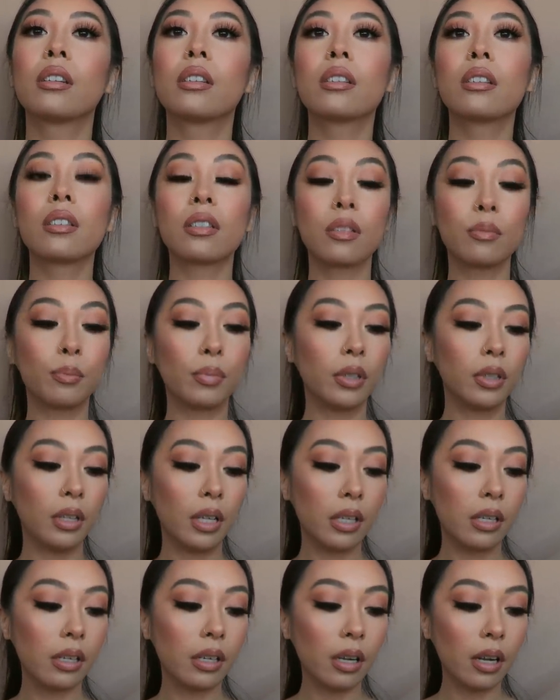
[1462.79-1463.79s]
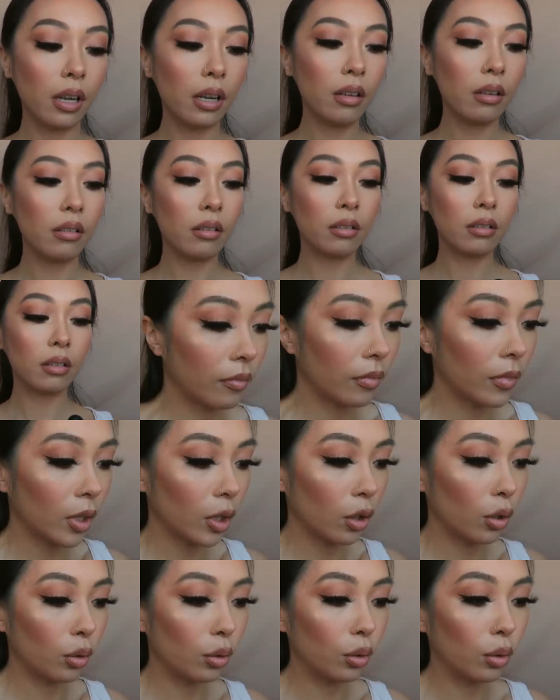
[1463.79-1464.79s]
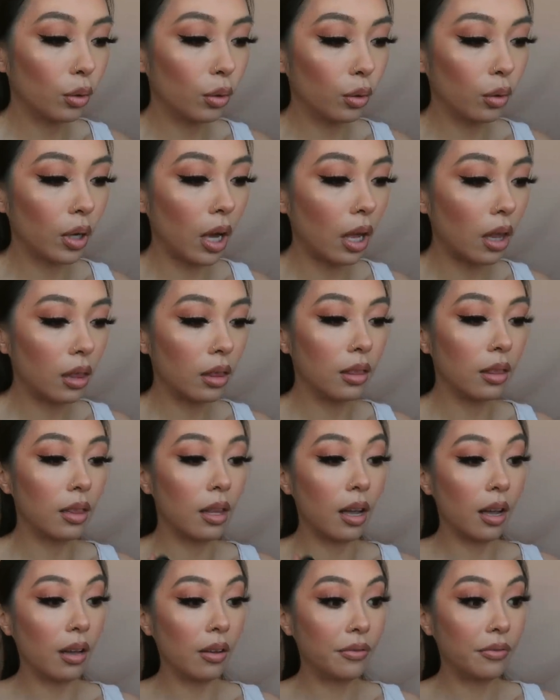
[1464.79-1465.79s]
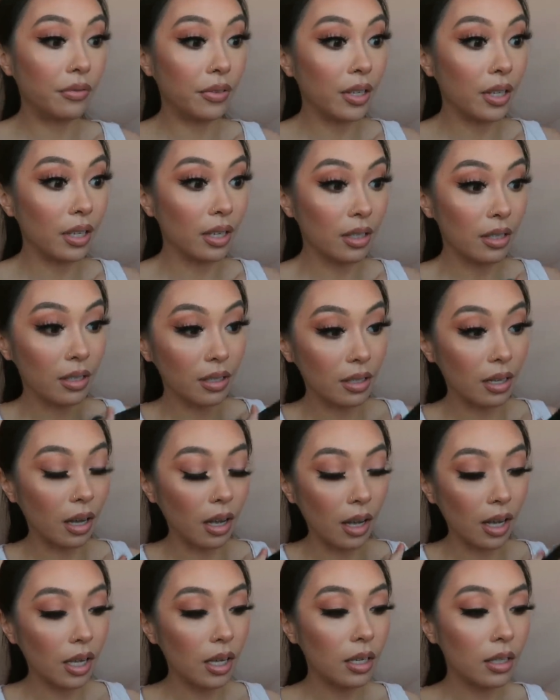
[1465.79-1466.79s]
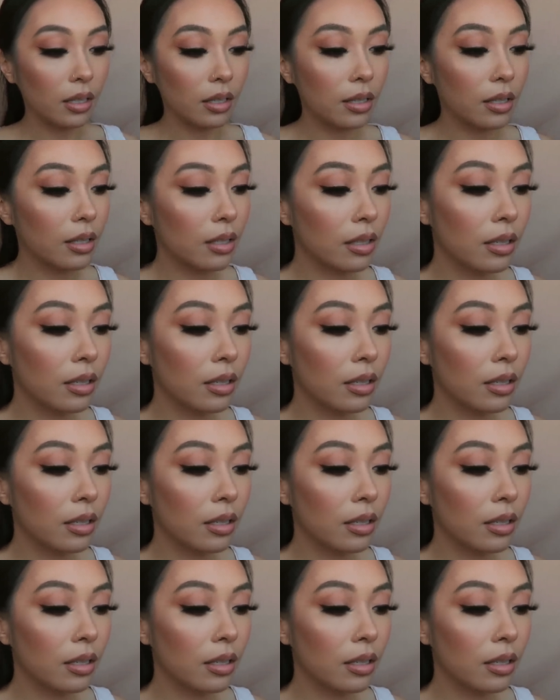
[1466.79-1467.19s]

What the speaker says: just blend it out. Oh, I love this, guys.